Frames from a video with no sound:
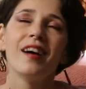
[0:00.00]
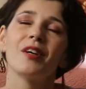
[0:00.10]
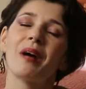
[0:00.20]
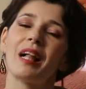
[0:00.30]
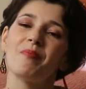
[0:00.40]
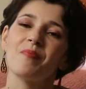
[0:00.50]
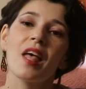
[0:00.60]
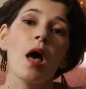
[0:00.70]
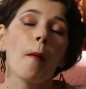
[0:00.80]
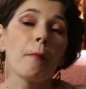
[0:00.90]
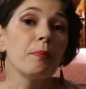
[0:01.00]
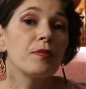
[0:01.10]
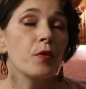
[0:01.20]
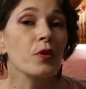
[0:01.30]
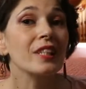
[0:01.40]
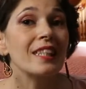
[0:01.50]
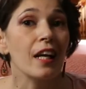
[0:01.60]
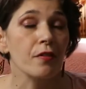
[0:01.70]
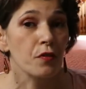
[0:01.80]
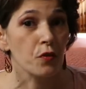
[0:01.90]
Well, but before we
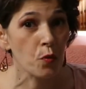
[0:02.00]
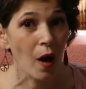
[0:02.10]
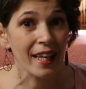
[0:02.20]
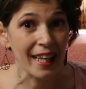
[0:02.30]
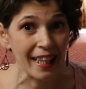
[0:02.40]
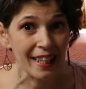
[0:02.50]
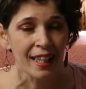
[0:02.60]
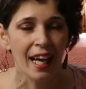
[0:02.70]
dive right in